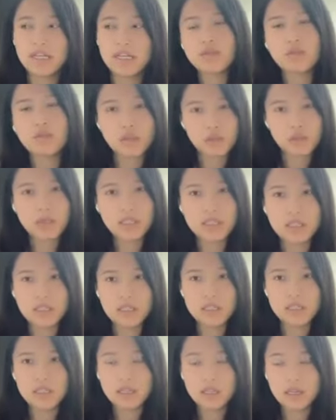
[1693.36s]
That's what we
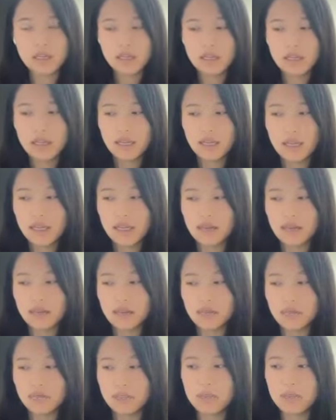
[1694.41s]
did.
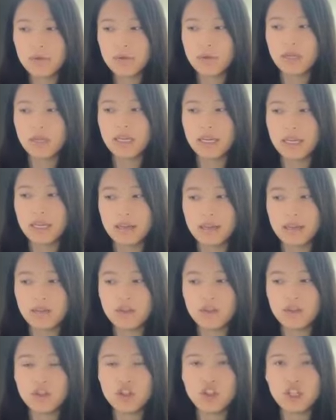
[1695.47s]
And people
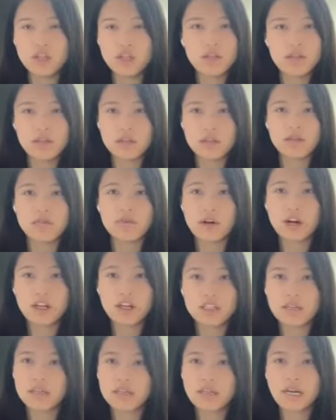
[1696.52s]
can share their
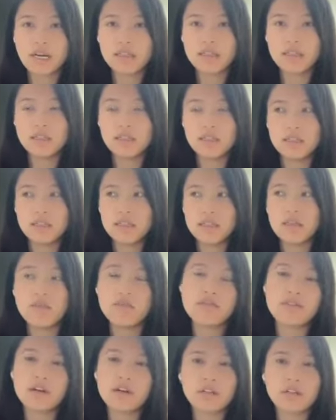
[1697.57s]
project ideas
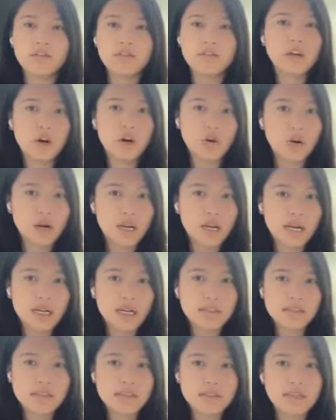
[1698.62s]
in front of the whole
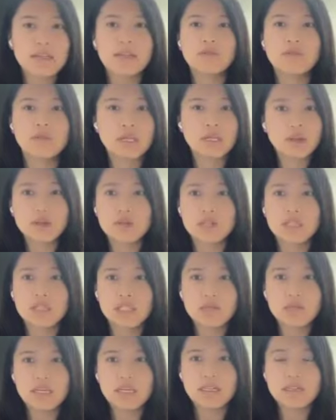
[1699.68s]
class and recruit
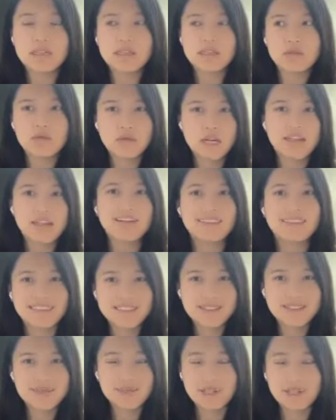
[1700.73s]
teammates right on
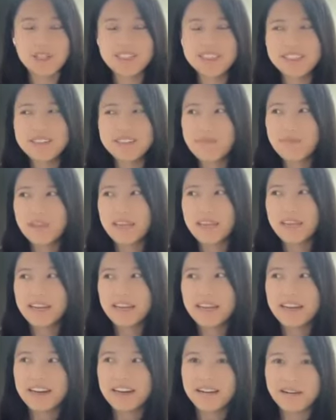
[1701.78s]
the
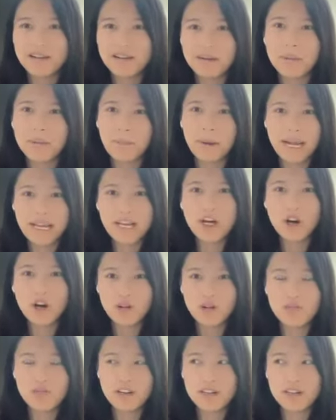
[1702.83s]
spot. My
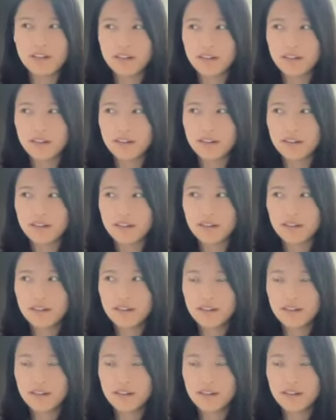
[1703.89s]
co-founder,